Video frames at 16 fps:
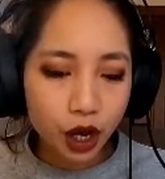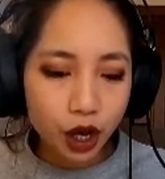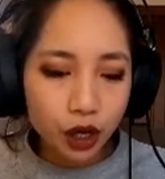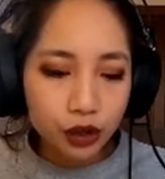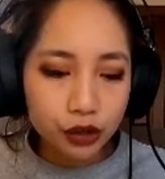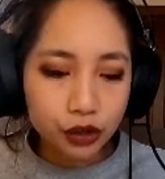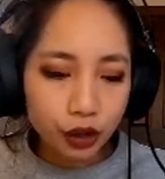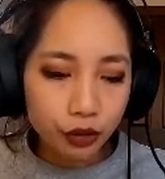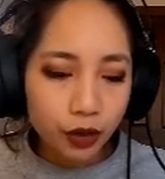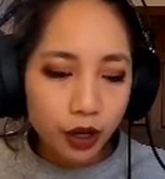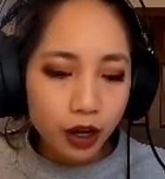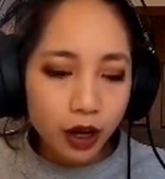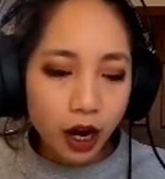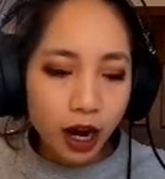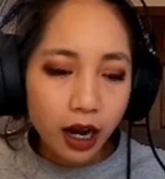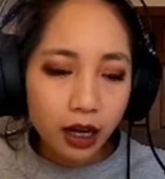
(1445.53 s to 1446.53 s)
So
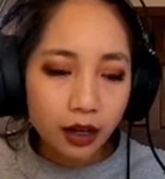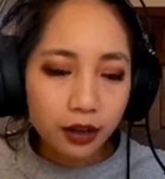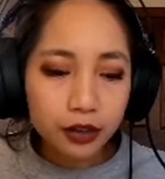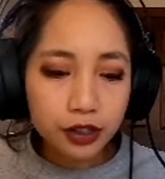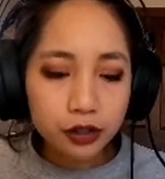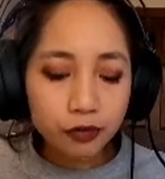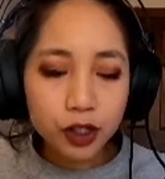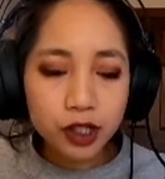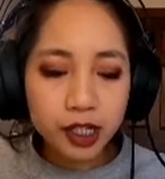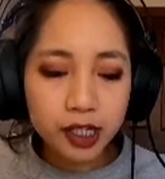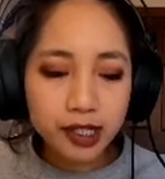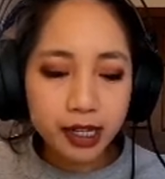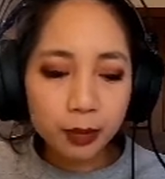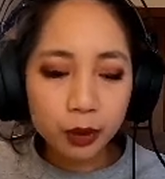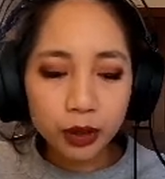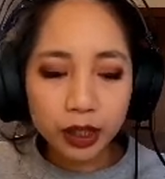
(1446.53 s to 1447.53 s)
this first
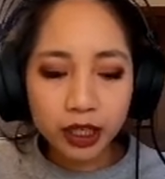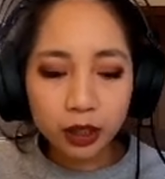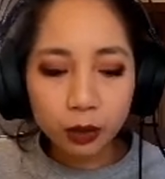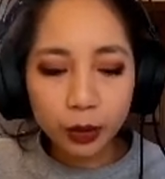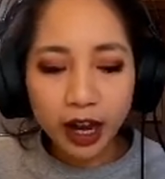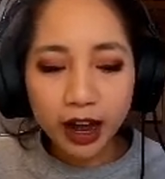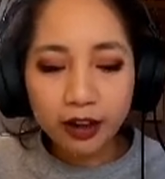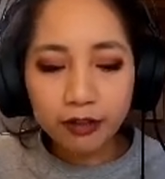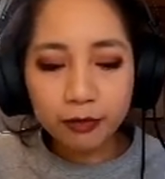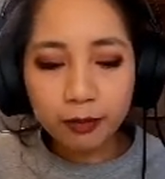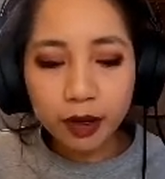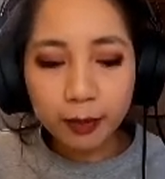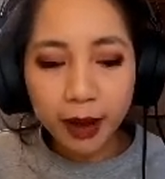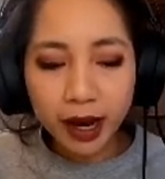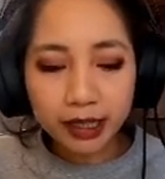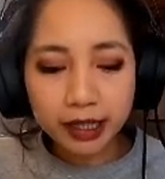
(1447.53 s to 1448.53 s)
example here, we have
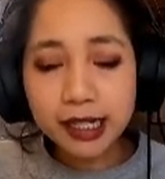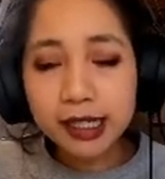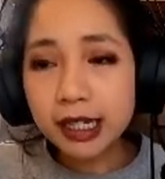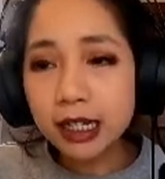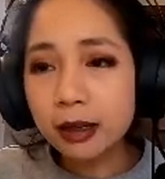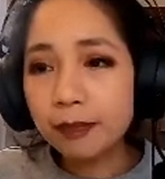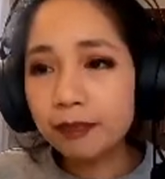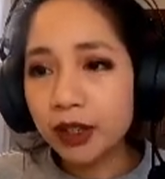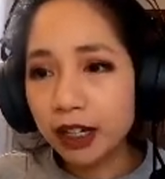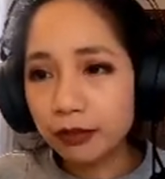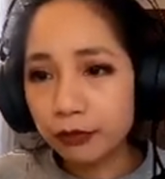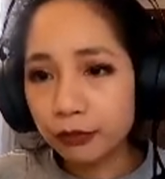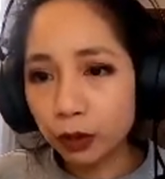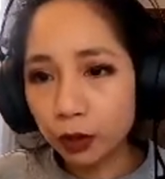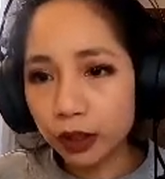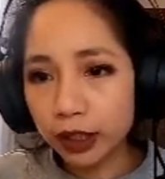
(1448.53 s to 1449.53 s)
magnesium and
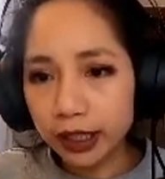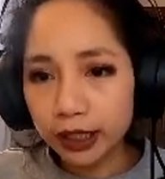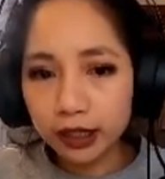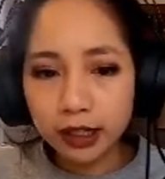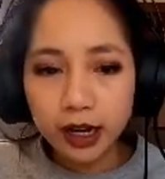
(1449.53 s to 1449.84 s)
fluorine,